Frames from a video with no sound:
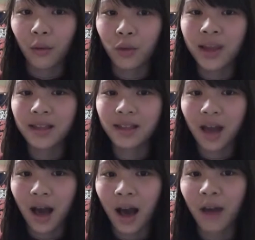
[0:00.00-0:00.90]
Weeks
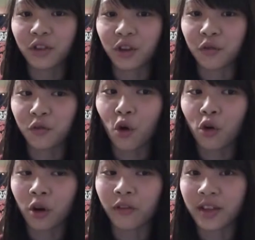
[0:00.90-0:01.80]
after
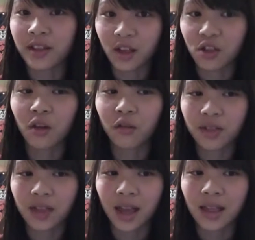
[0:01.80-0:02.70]
4 of his
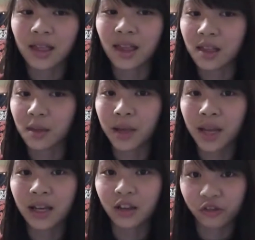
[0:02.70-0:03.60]
associates
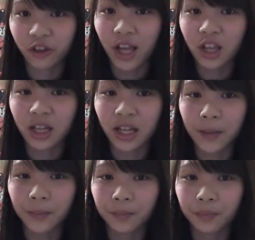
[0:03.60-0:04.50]
disappeared
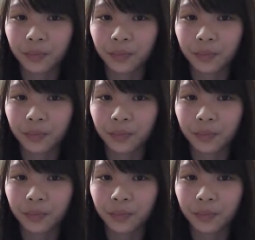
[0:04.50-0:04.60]
strangely.